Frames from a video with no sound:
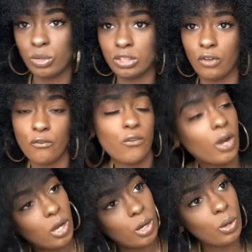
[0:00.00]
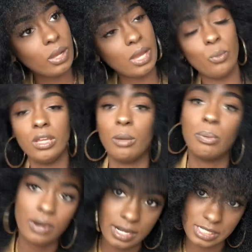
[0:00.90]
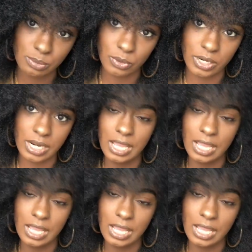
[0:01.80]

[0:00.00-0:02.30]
with the fro, and we are prospering,